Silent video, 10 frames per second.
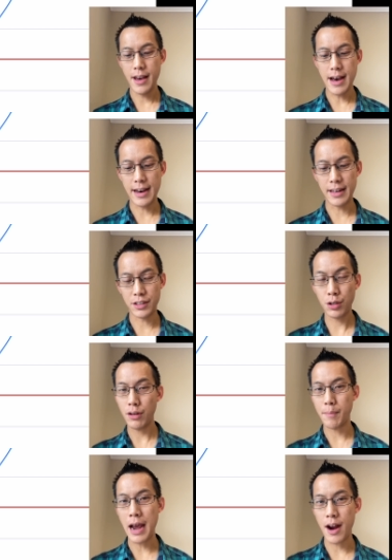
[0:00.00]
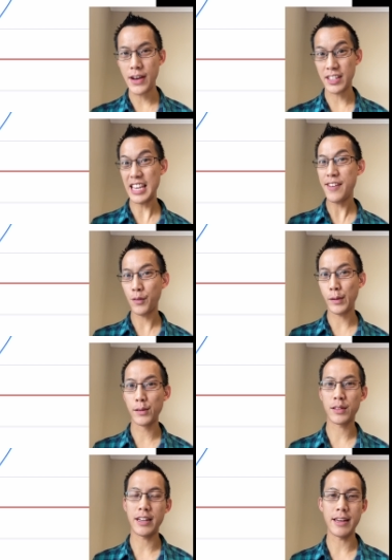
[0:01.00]
uh, 2 to the power of x, even if we
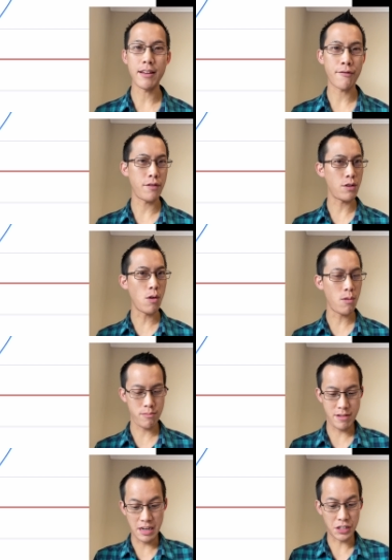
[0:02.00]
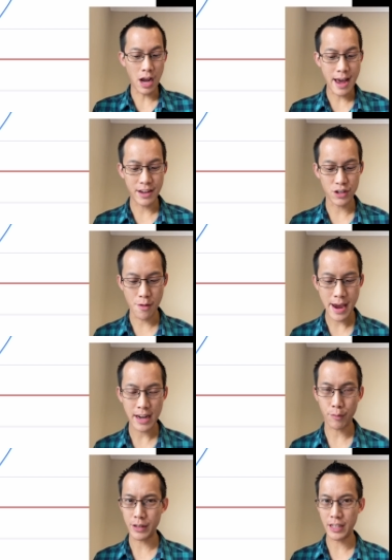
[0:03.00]
looked at it for the the entire domain
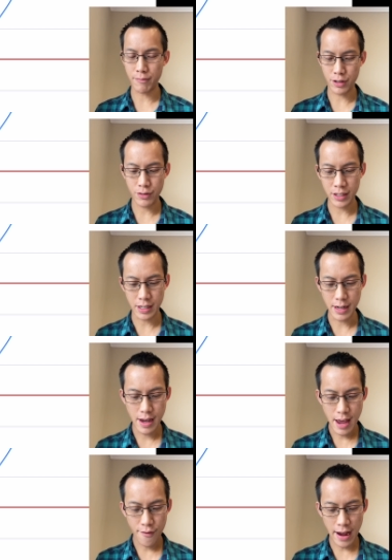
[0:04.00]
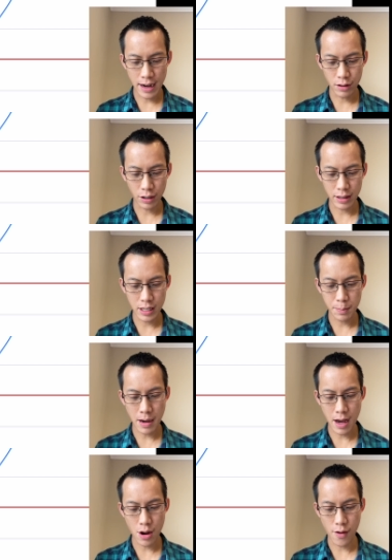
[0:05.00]
if we didn't restrict it. If I had a look at this
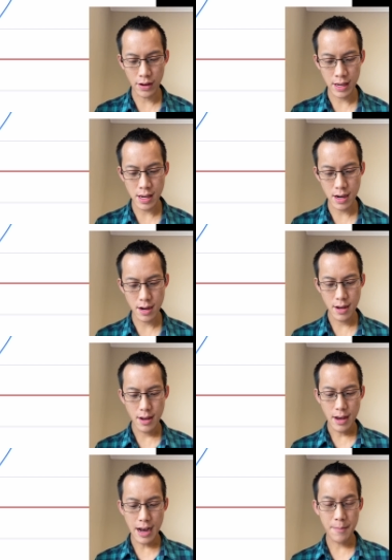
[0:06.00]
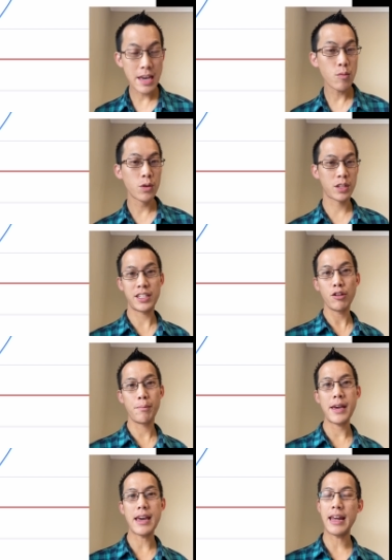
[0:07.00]
part over here, um, it would still
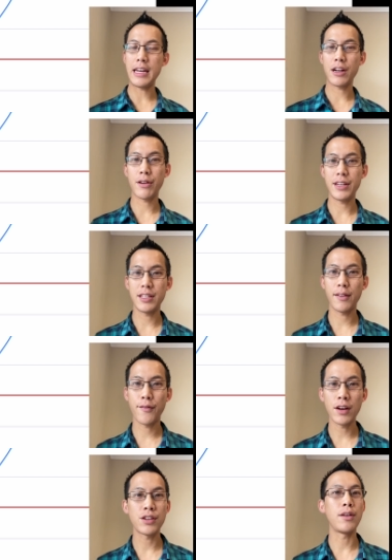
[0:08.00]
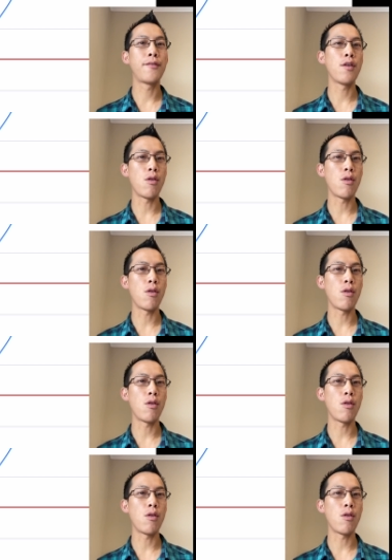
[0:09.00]
be an increasing function for